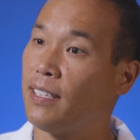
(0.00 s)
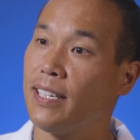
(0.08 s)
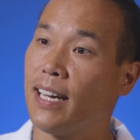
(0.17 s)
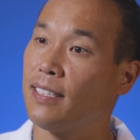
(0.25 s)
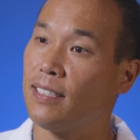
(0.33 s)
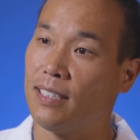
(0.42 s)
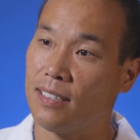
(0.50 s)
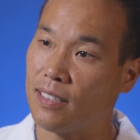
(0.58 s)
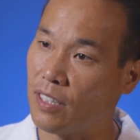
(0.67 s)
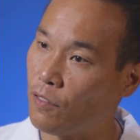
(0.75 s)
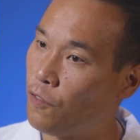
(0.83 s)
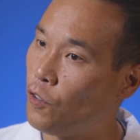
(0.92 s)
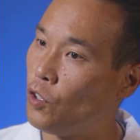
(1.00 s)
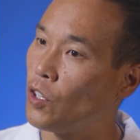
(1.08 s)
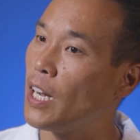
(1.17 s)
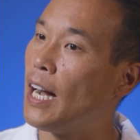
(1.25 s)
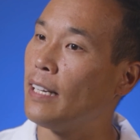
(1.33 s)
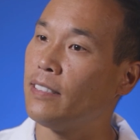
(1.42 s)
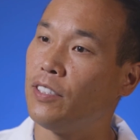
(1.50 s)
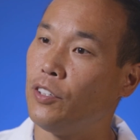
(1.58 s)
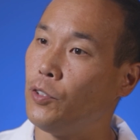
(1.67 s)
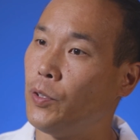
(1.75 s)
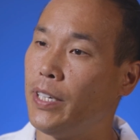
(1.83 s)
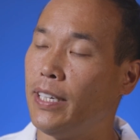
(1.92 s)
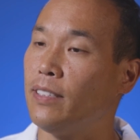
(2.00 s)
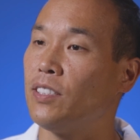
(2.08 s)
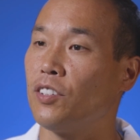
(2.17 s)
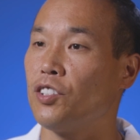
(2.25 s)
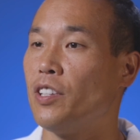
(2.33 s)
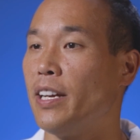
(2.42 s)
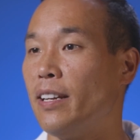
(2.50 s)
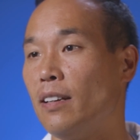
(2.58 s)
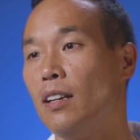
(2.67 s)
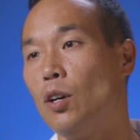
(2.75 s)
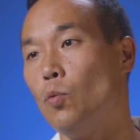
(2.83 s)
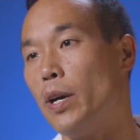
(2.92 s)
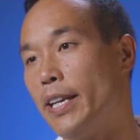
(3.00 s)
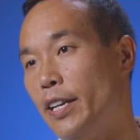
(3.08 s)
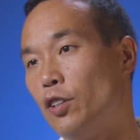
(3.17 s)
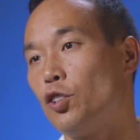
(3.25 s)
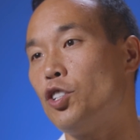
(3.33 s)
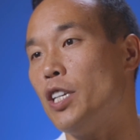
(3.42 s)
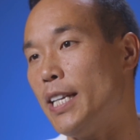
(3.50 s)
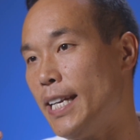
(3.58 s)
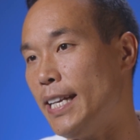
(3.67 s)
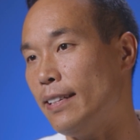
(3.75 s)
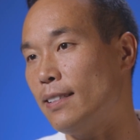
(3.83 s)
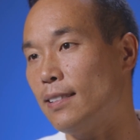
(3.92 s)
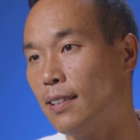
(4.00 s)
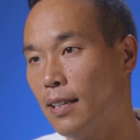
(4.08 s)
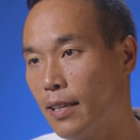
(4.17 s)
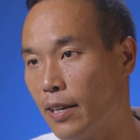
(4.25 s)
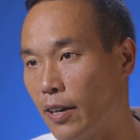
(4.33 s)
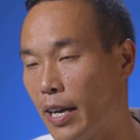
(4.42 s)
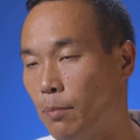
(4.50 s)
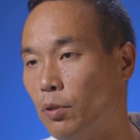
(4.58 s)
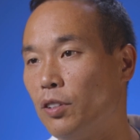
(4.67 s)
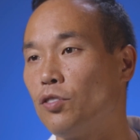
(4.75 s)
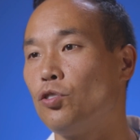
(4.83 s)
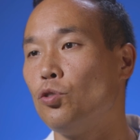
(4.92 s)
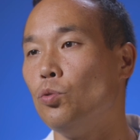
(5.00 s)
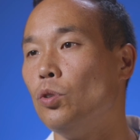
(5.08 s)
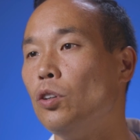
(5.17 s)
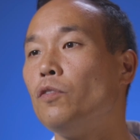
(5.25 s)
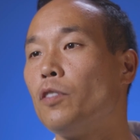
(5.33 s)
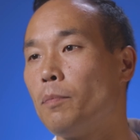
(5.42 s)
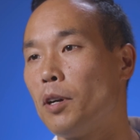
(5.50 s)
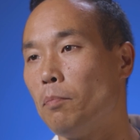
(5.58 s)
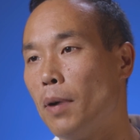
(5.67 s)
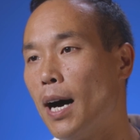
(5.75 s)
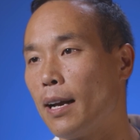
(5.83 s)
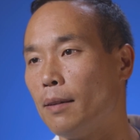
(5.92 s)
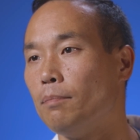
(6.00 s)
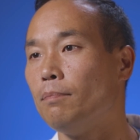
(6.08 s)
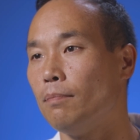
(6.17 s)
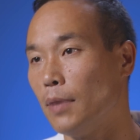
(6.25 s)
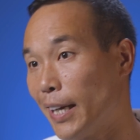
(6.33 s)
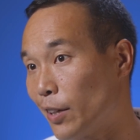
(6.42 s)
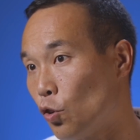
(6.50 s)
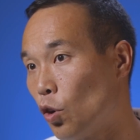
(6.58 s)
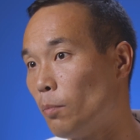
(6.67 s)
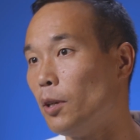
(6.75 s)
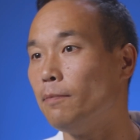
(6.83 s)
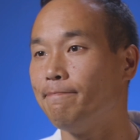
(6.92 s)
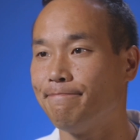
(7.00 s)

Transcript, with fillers: intestines in full continuity such that when he or she eats, they're able to stool from their bottom like normal.